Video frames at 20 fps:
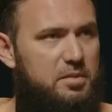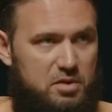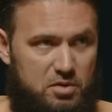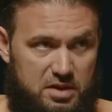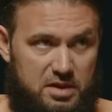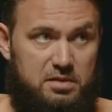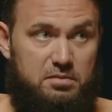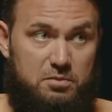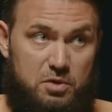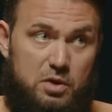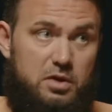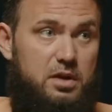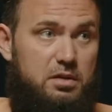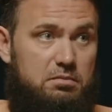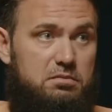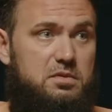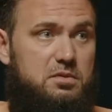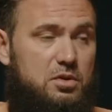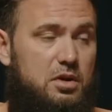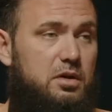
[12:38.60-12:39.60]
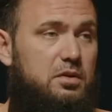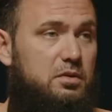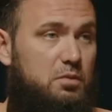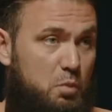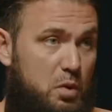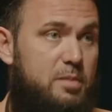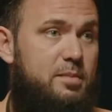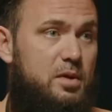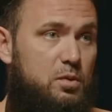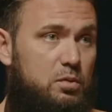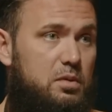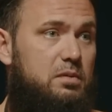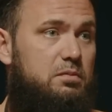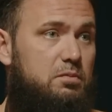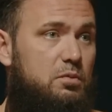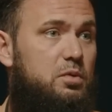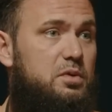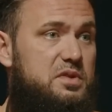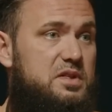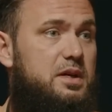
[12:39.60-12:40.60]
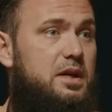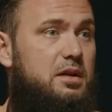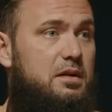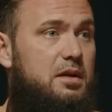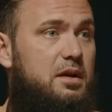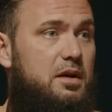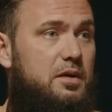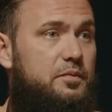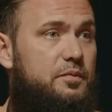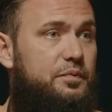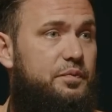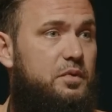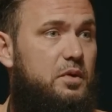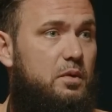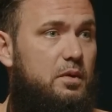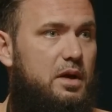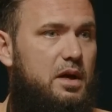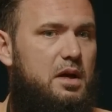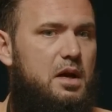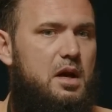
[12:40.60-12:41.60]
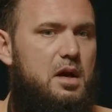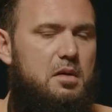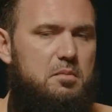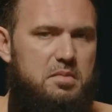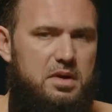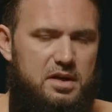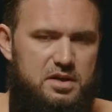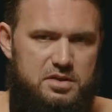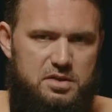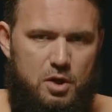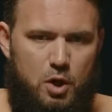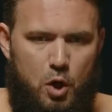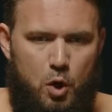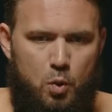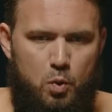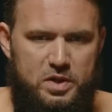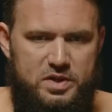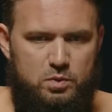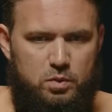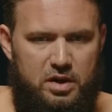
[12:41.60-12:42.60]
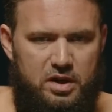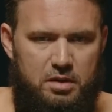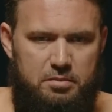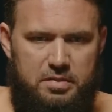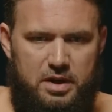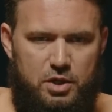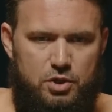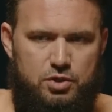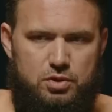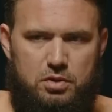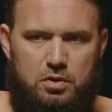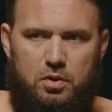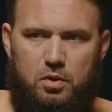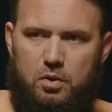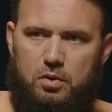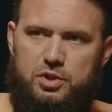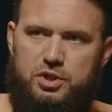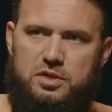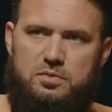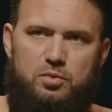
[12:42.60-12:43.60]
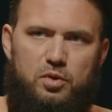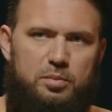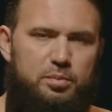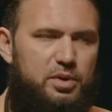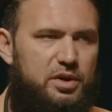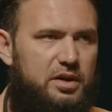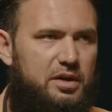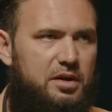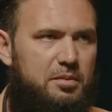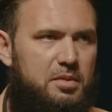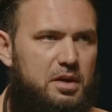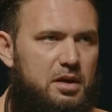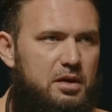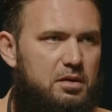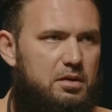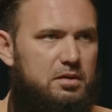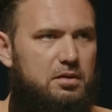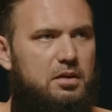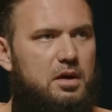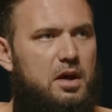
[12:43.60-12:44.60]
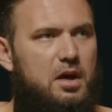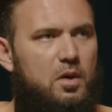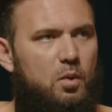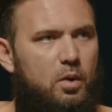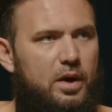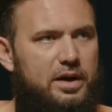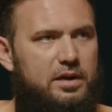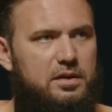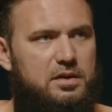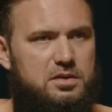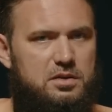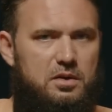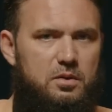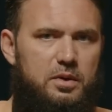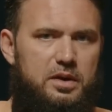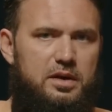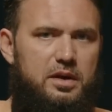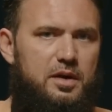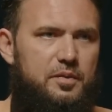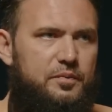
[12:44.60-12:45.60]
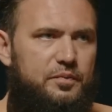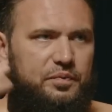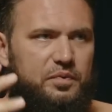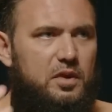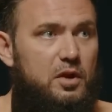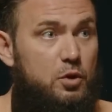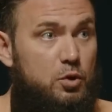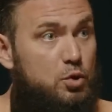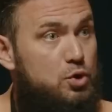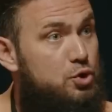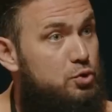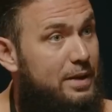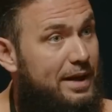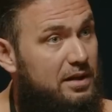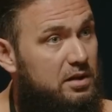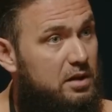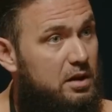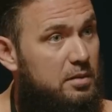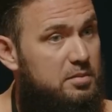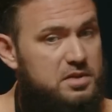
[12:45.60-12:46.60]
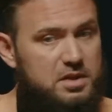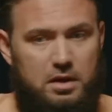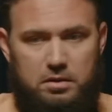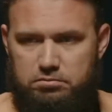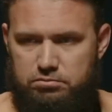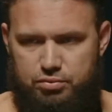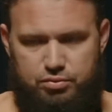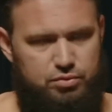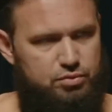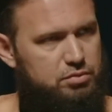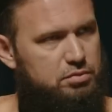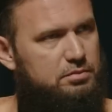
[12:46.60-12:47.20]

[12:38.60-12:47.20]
You can talk. Women will say that, right? Because they always want to make sure. Oh, she's more pretty than me. Oh, why this? Oh, why that? New trend comes out,